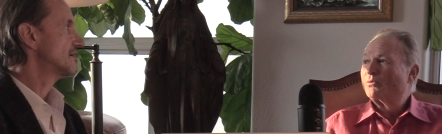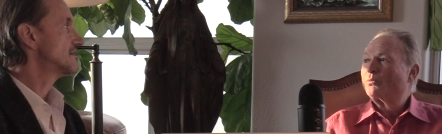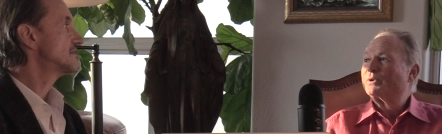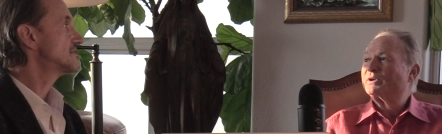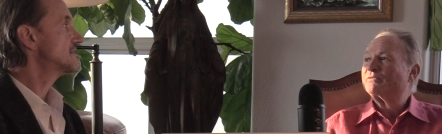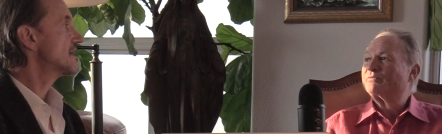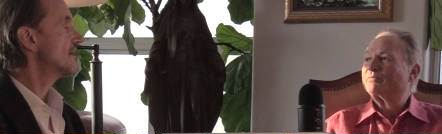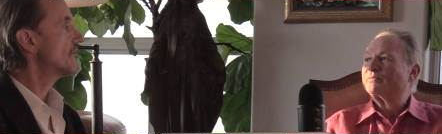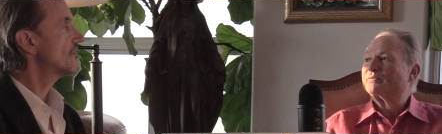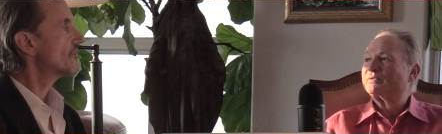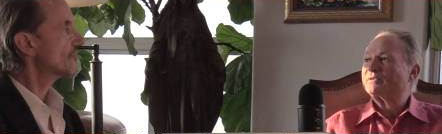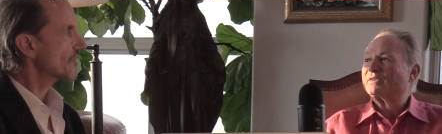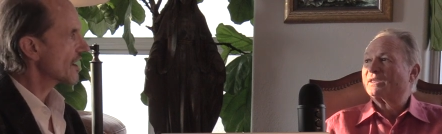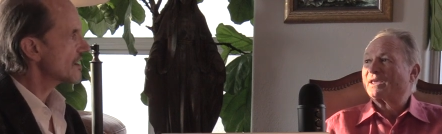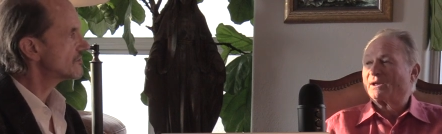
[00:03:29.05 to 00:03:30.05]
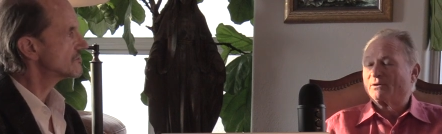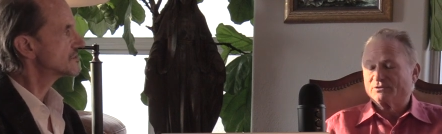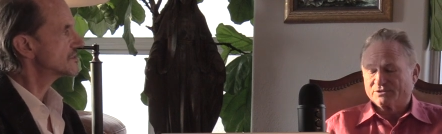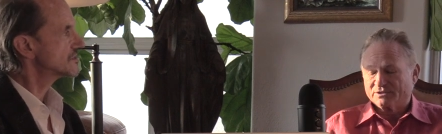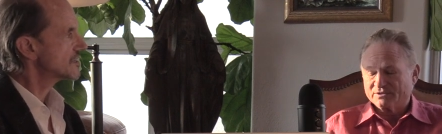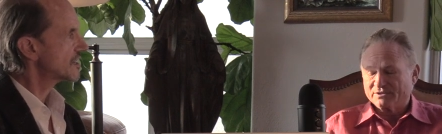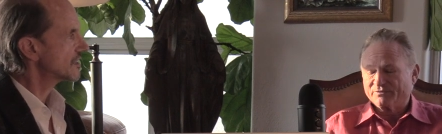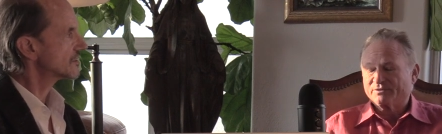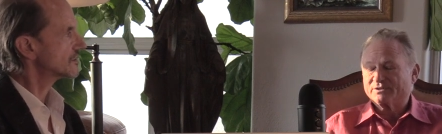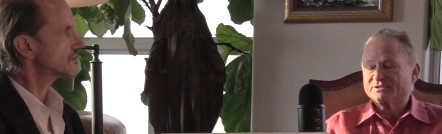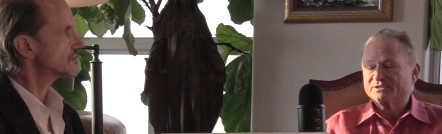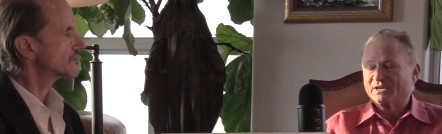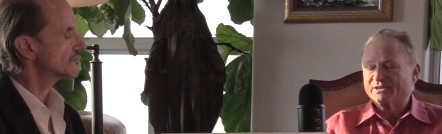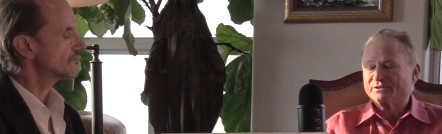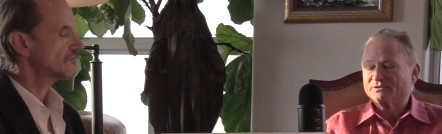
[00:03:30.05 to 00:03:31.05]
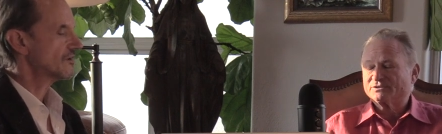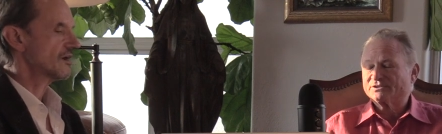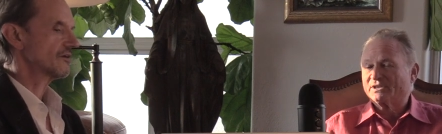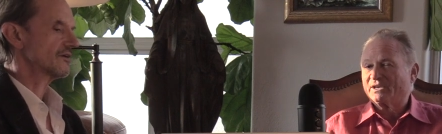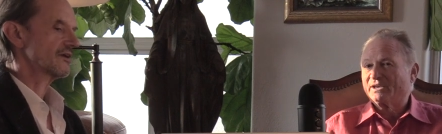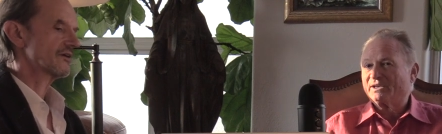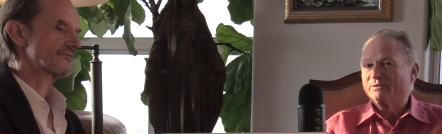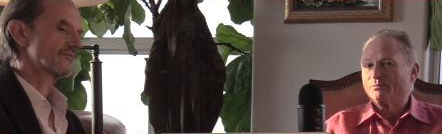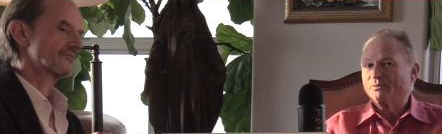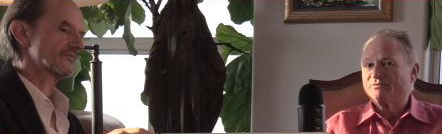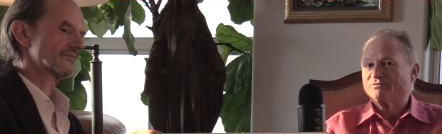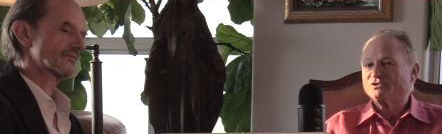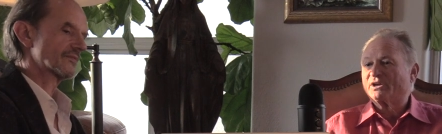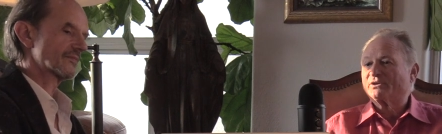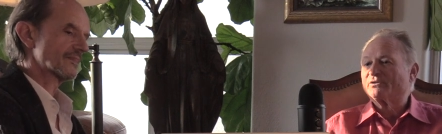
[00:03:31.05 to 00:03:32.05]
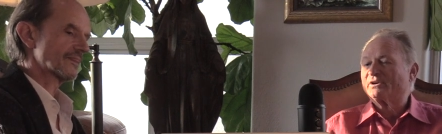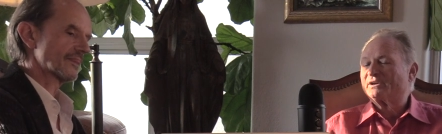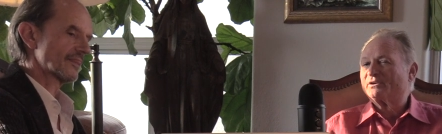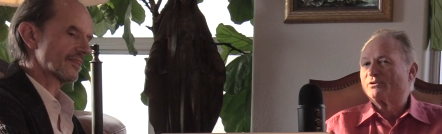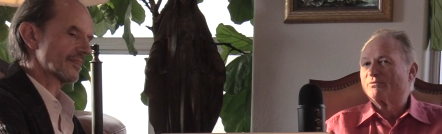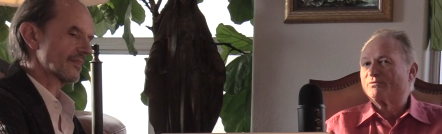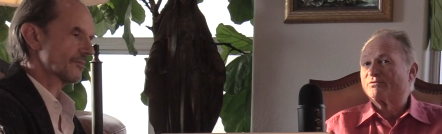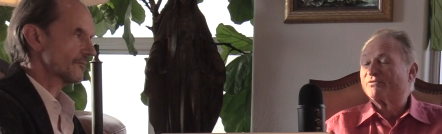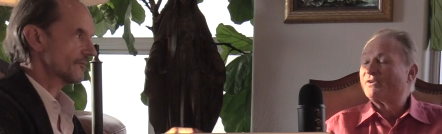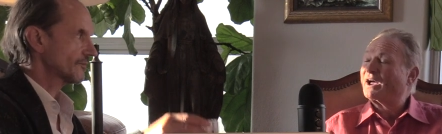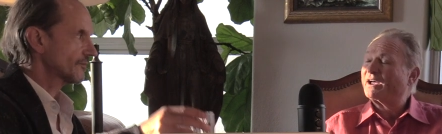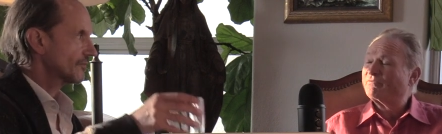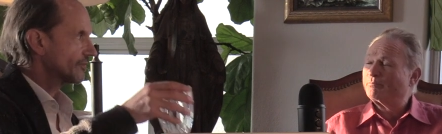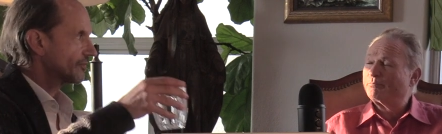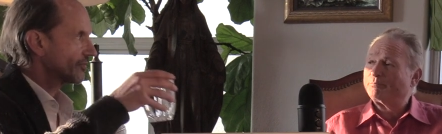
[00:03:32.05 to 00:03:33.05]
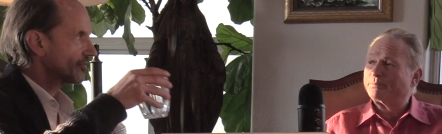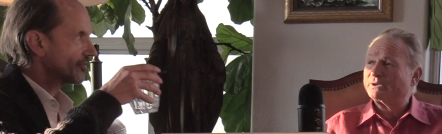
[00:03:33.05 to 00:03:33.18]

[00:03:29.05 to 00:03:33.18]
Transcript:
Speaker 1: We've 10,000 different titles, wow. and we've generated over 5